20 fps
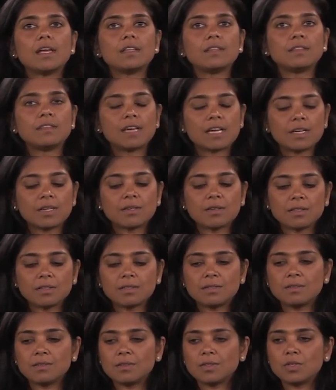then
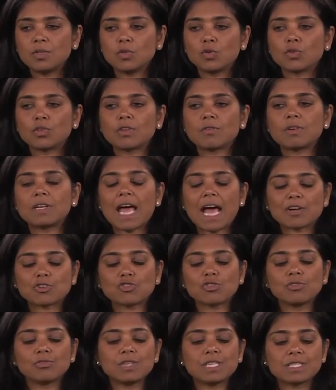you know, there were
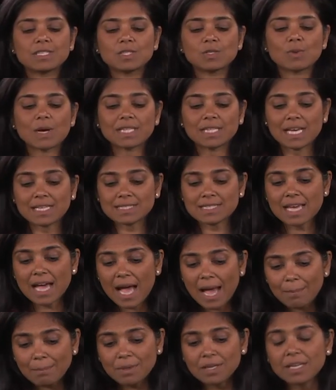natural reasons why that's
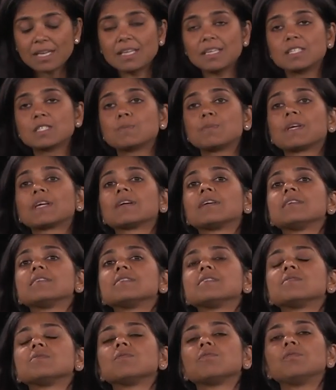happening is
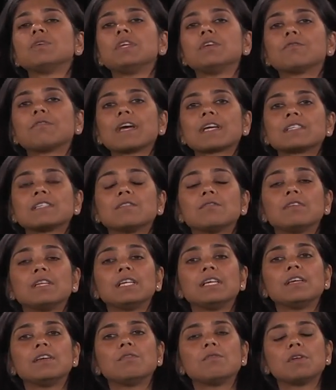because
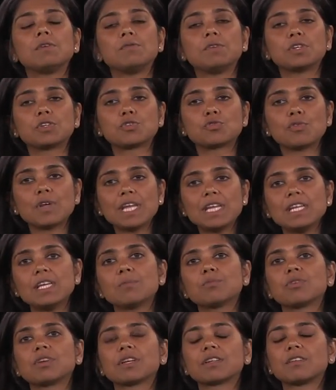effectively when we are training
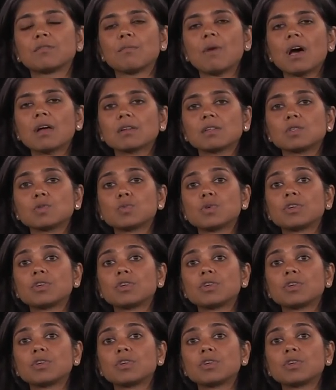predictive models,